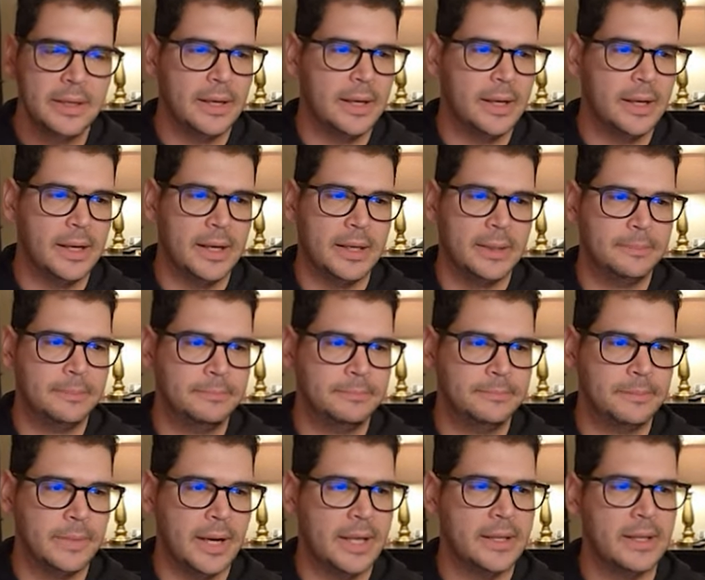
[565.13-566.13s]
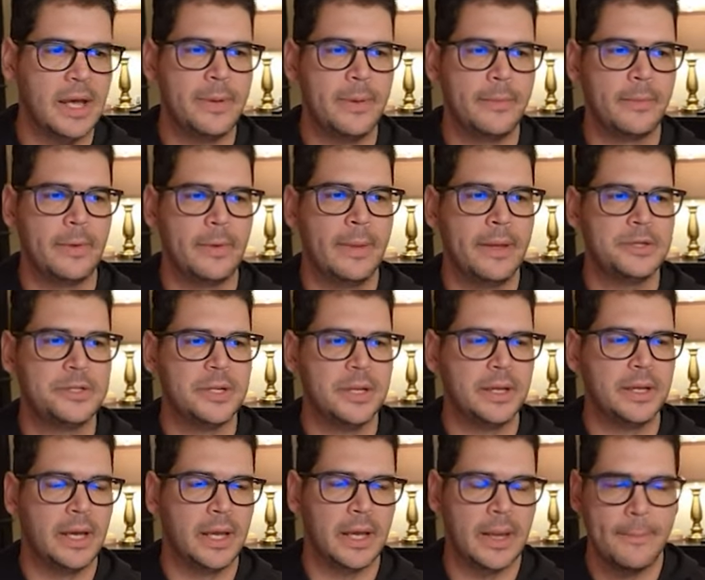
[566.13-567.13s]
A lot of people are
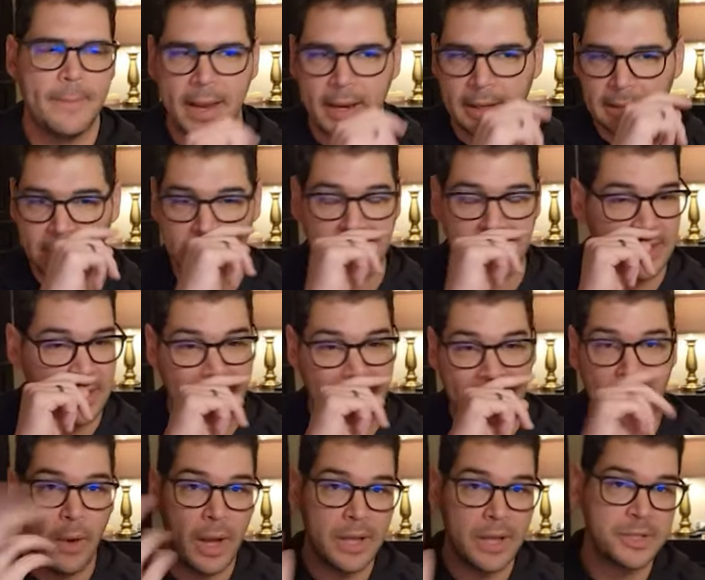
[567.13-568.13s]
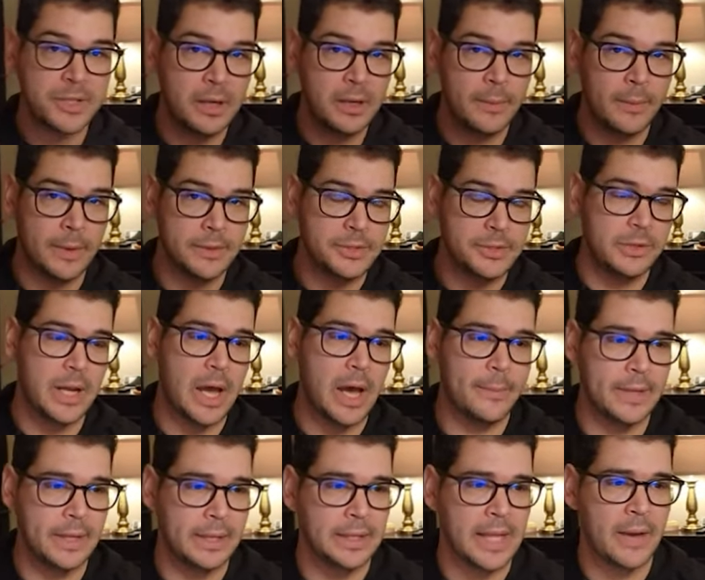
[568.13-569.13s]
mentioning like mecha, like Gundam. I watched Gundam on
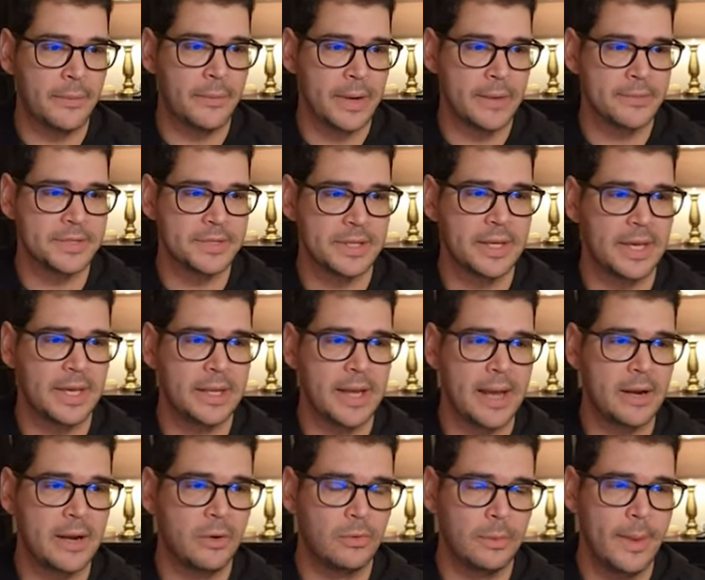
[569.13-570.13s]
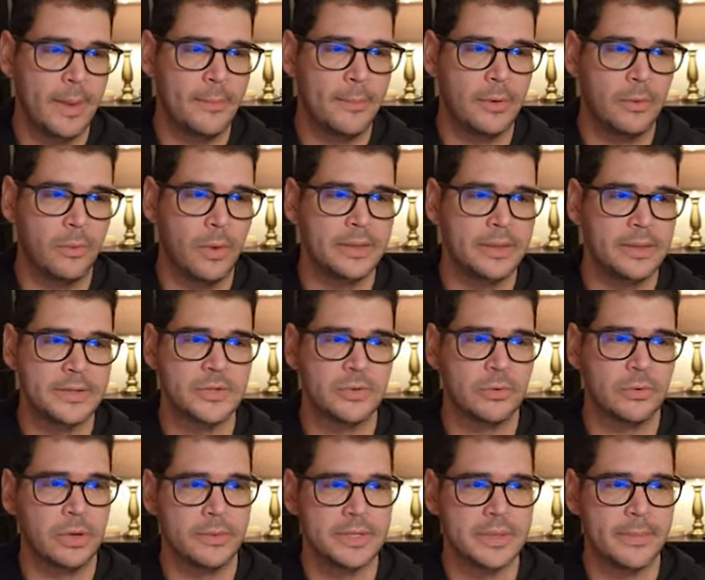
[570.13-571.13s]
Toonami a lot when I was a kid. I don't remember what the
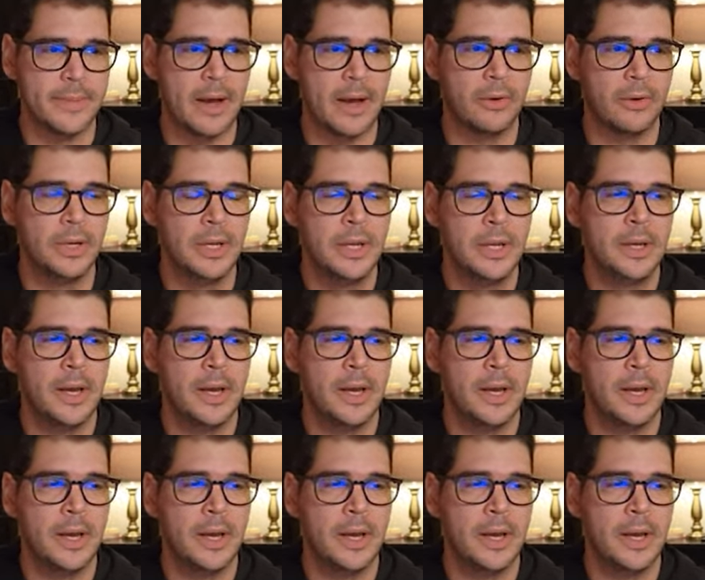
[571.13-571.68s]
story was about.